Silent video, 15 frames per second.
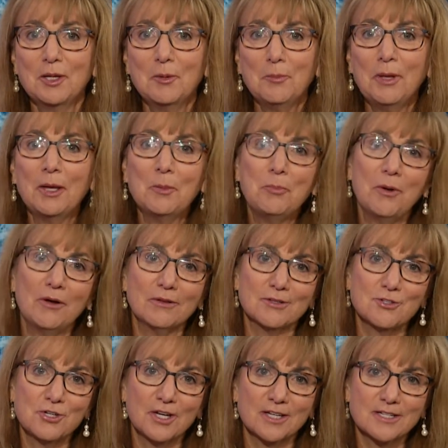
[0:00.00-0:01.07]
Pam
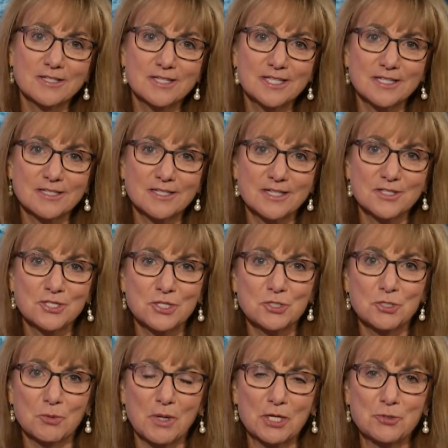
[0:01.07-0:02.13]
Polacek is the Assistant
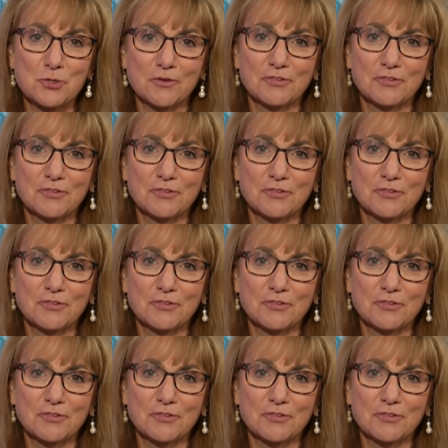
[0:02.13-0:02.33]
Director